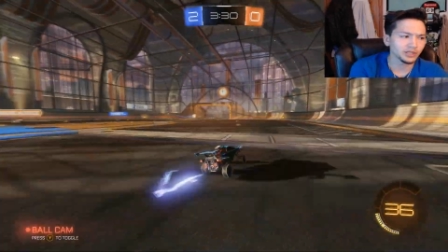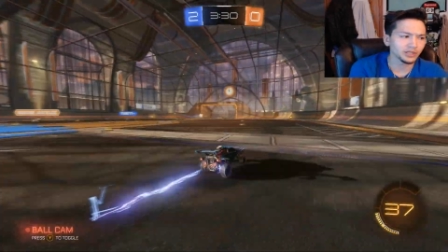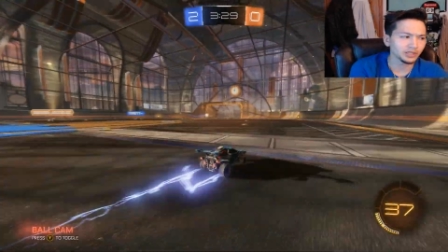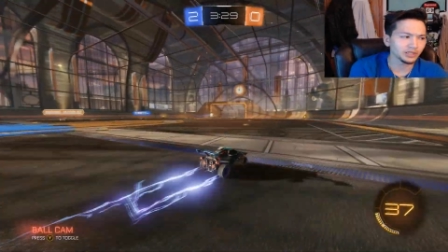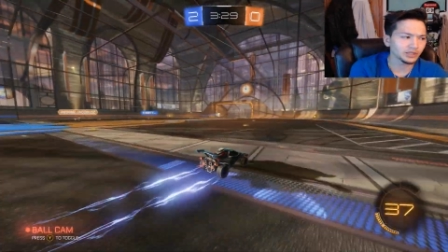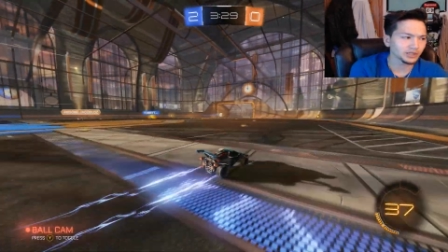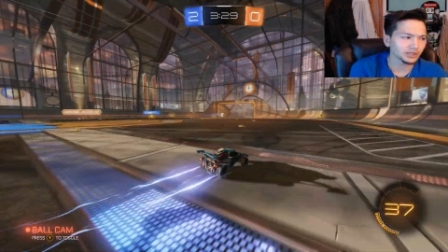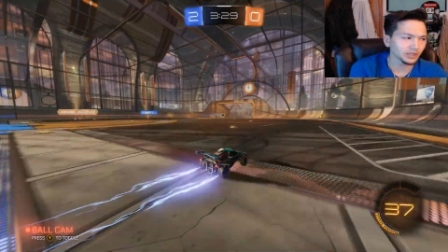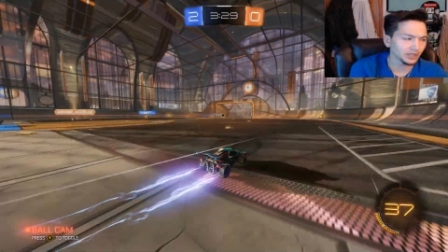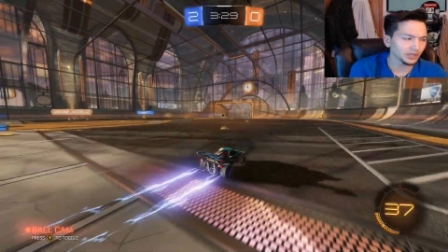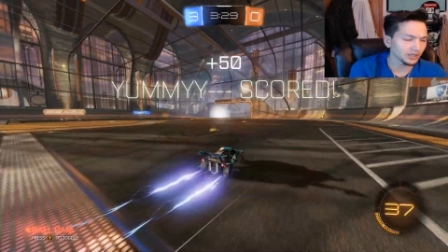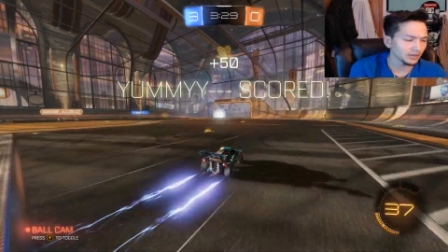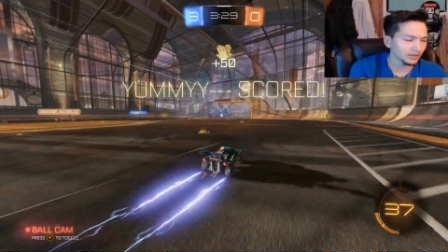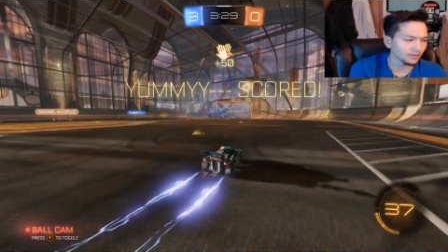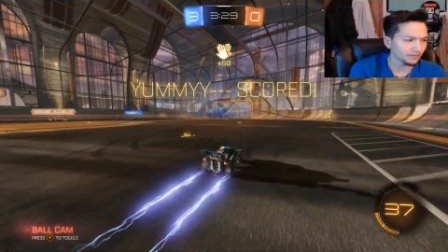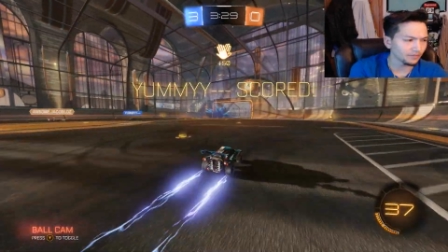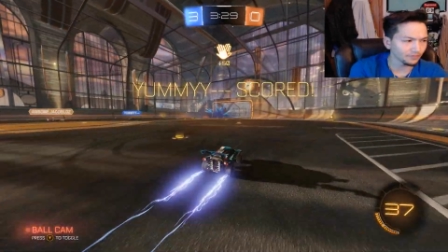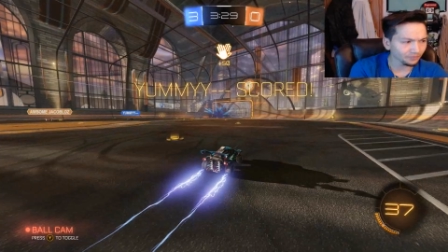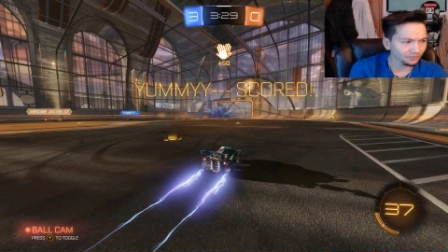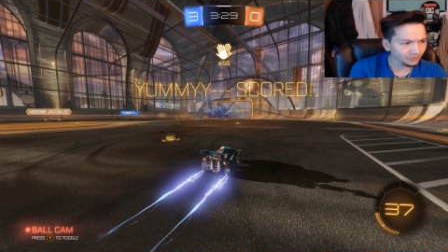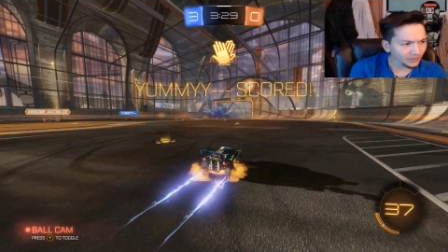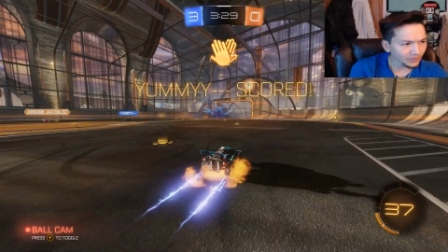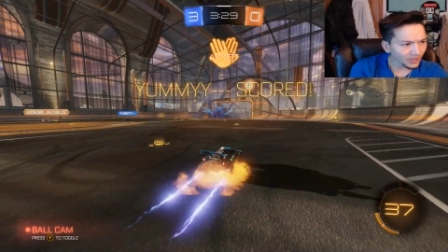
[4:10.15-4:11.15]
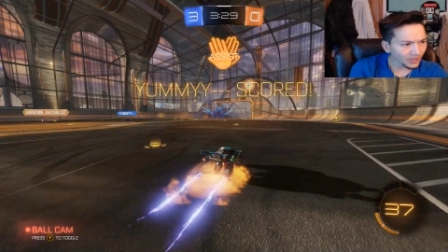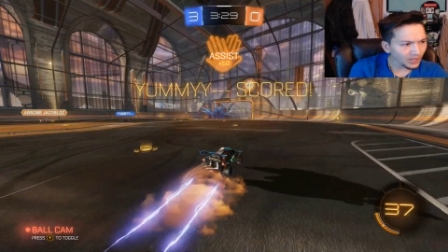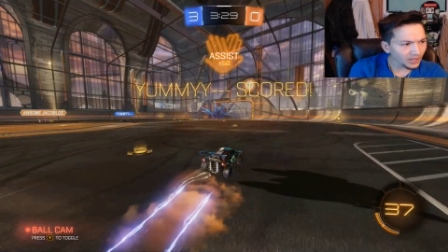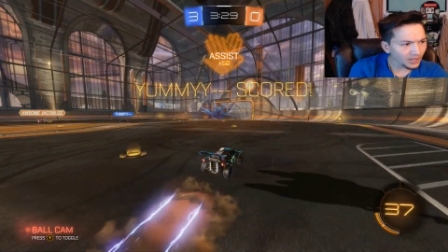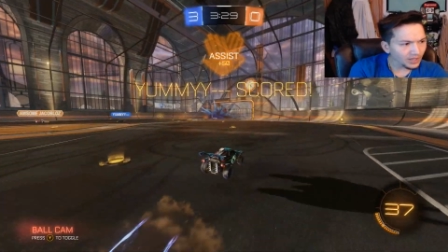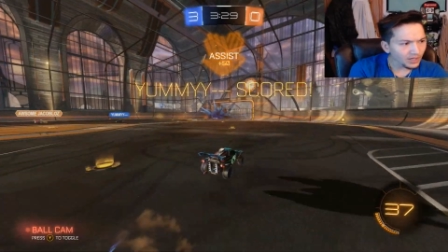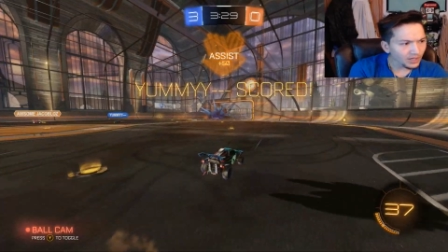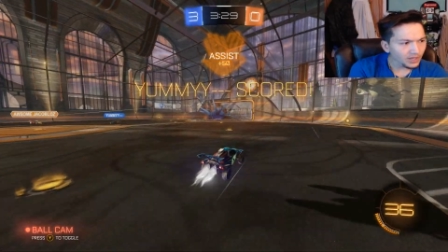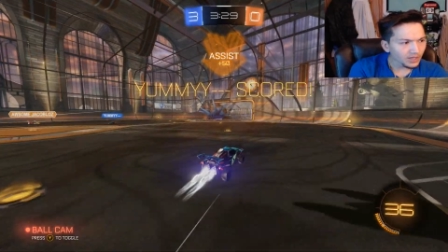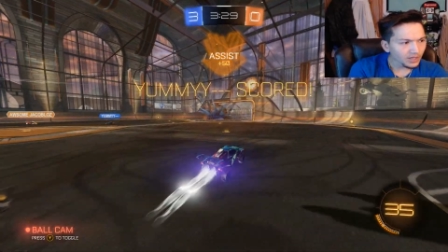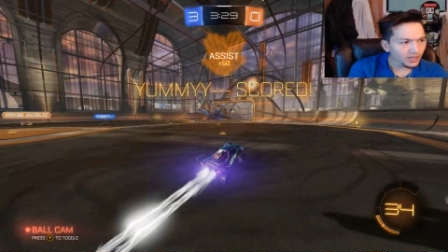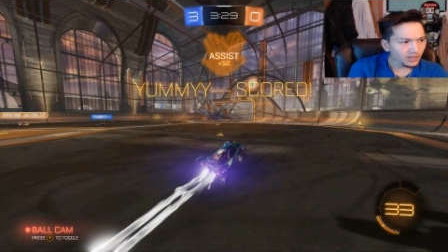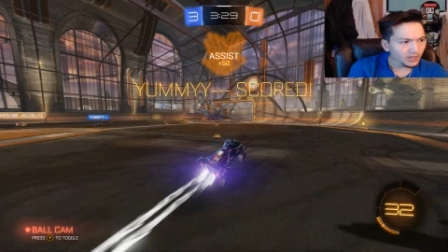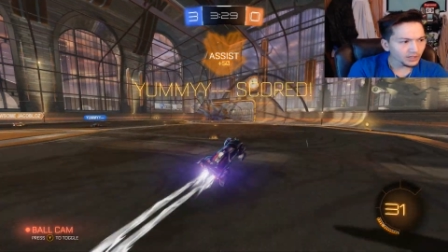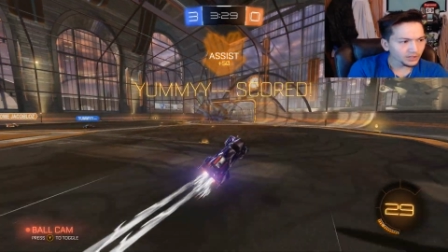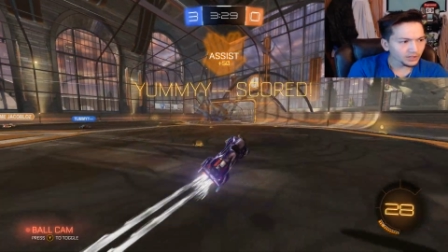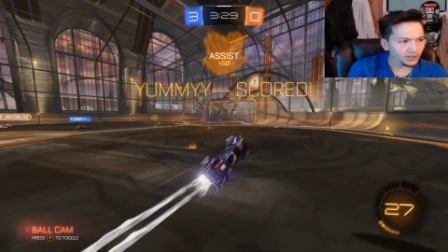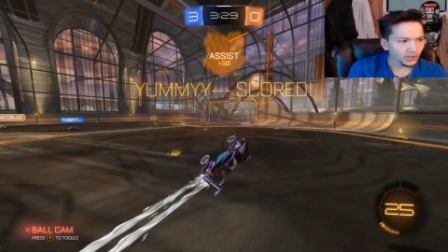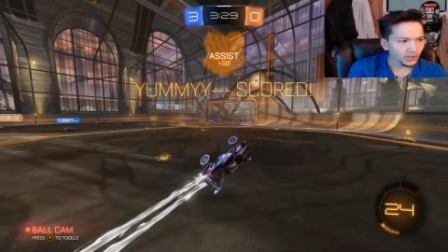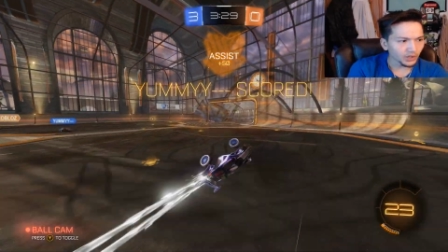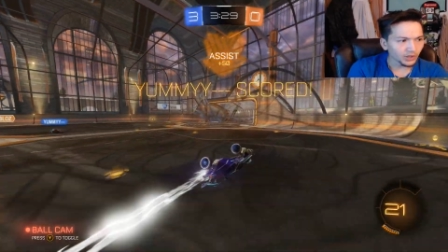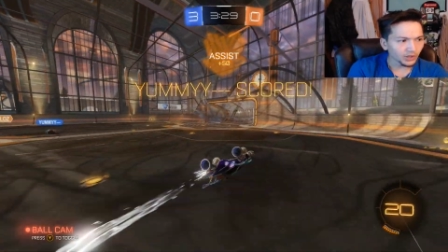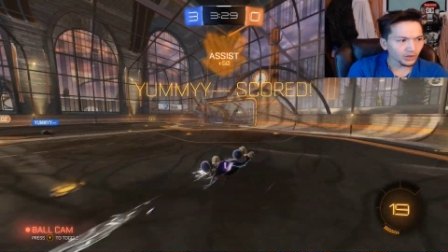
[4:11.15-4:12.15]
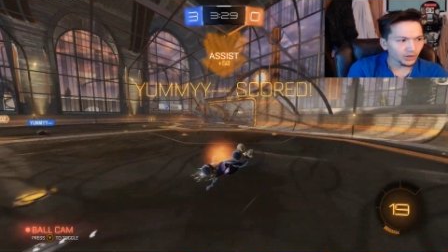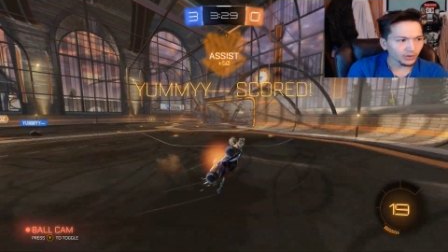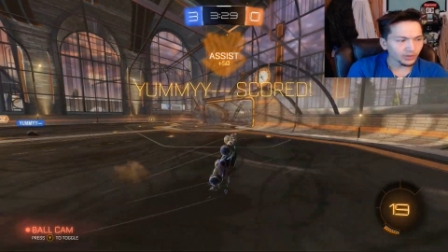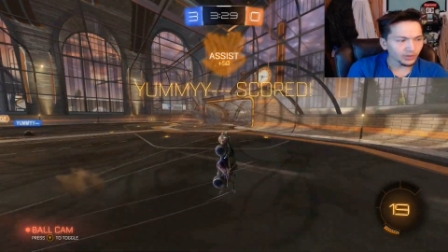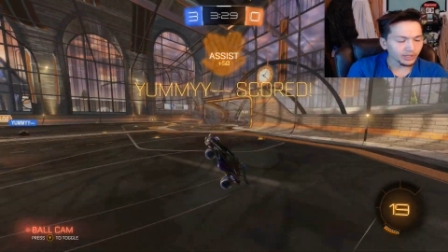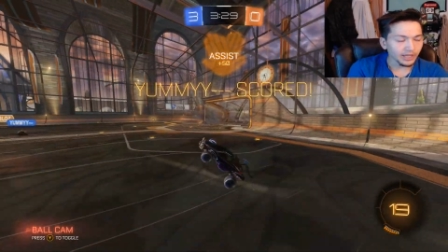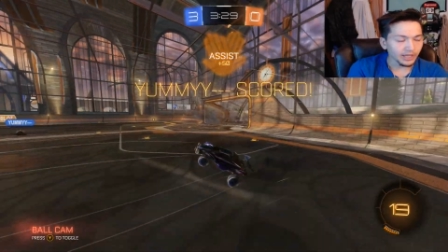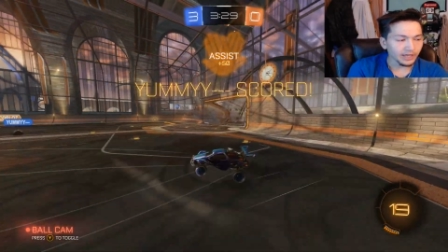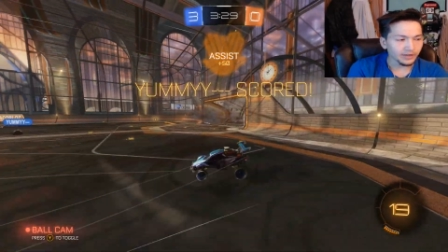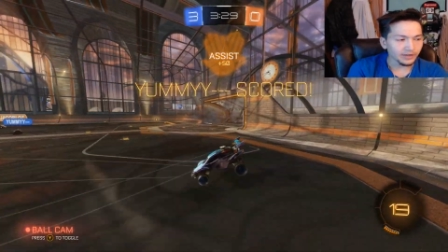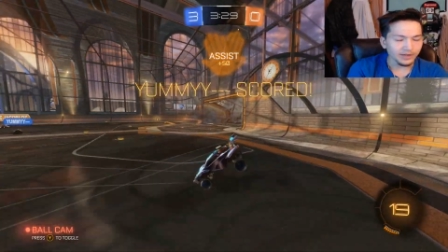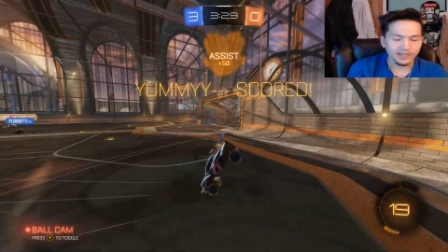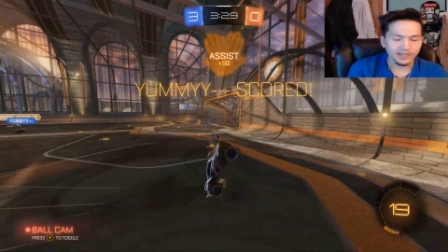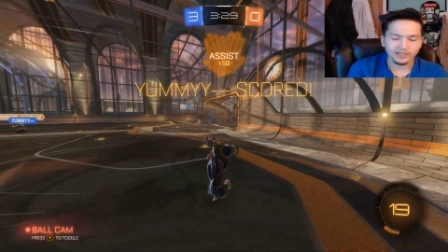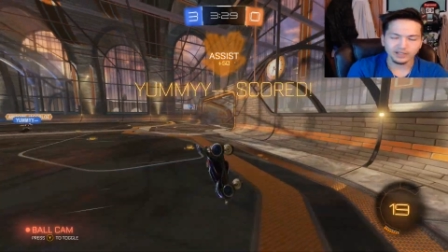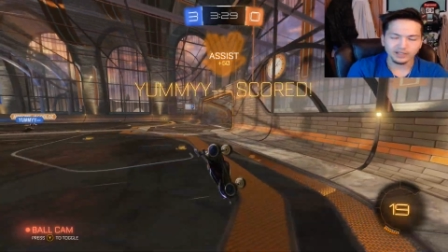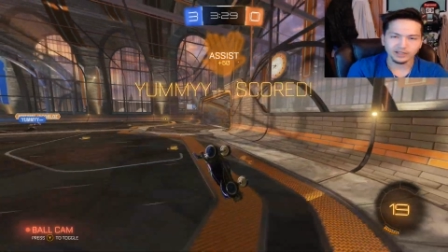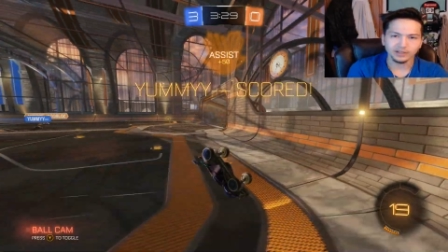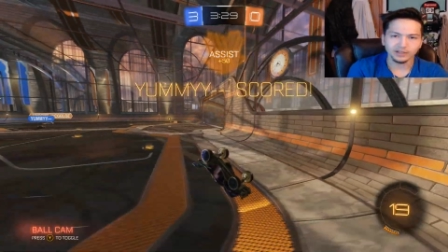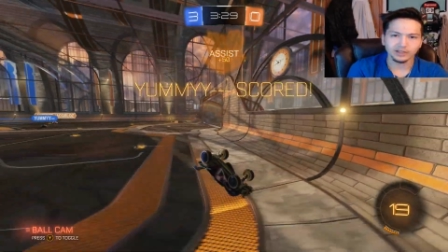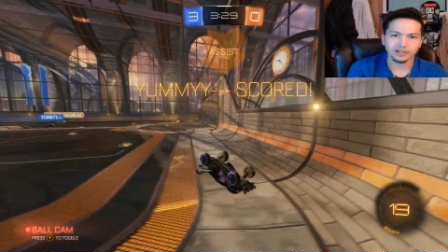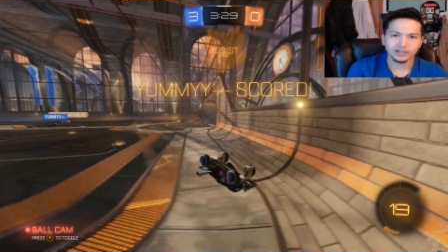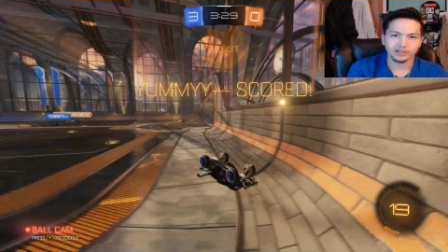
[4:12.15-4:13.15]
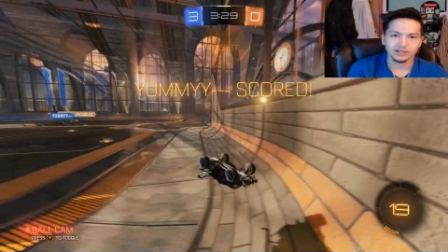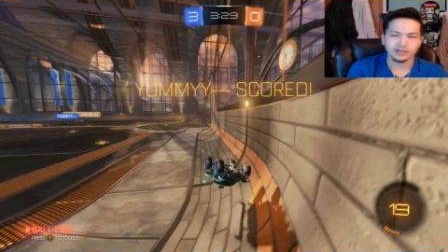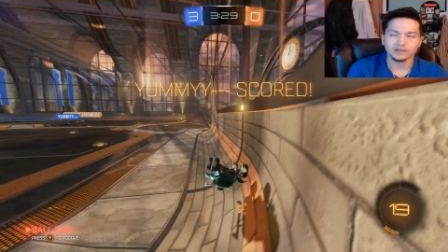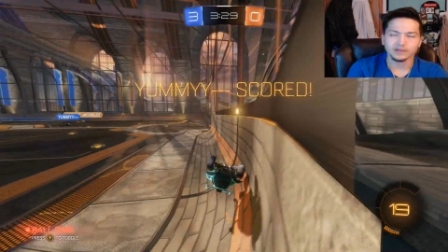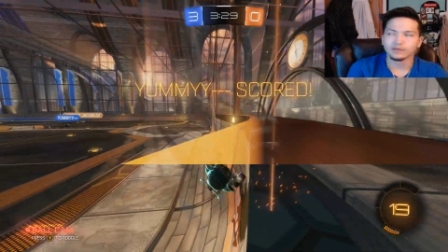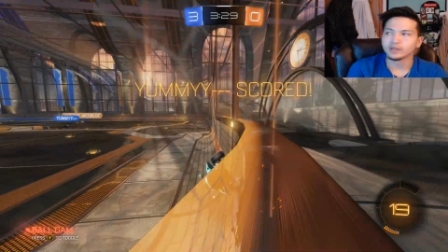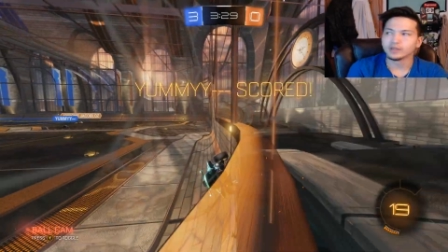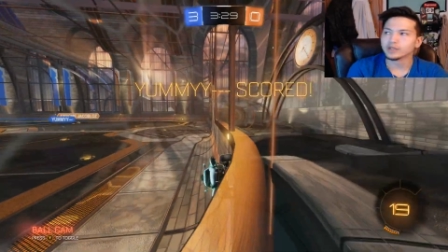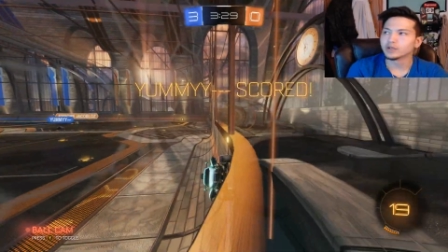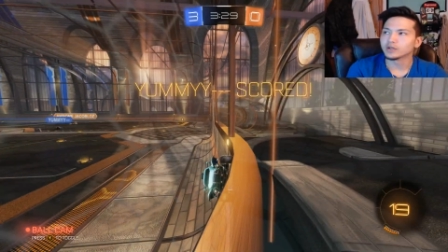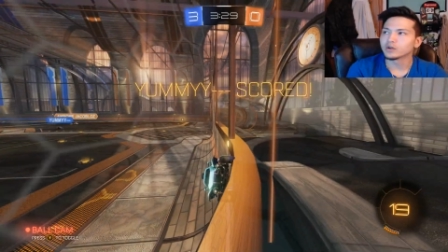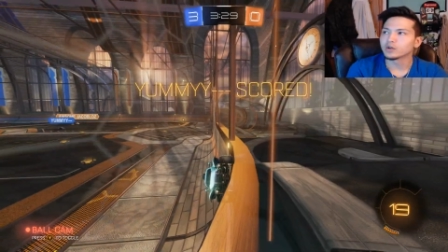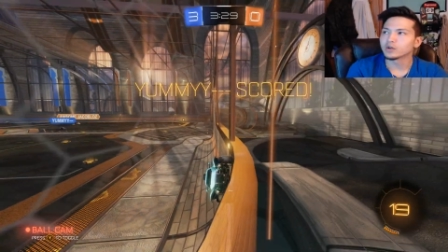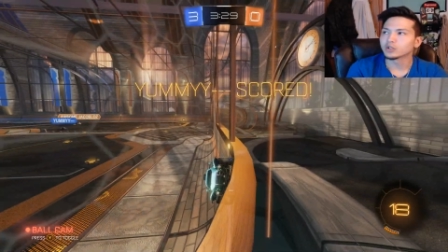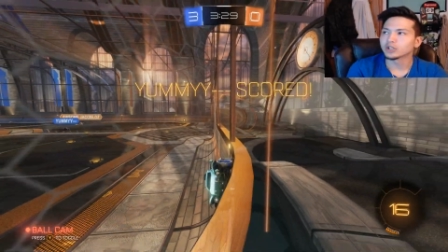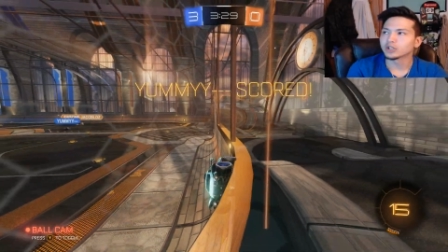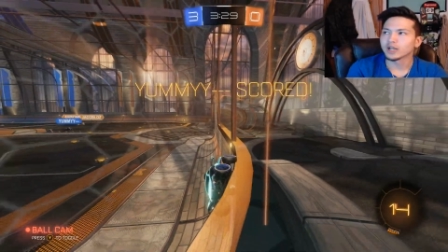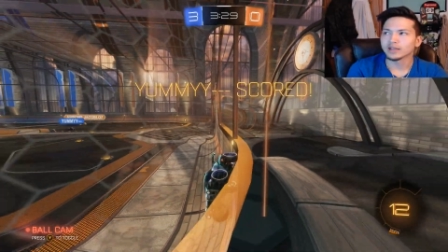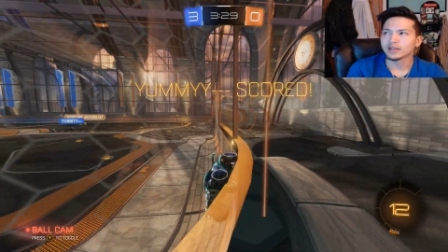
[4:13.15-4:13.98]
things. So yeah, you guys can click on that video, go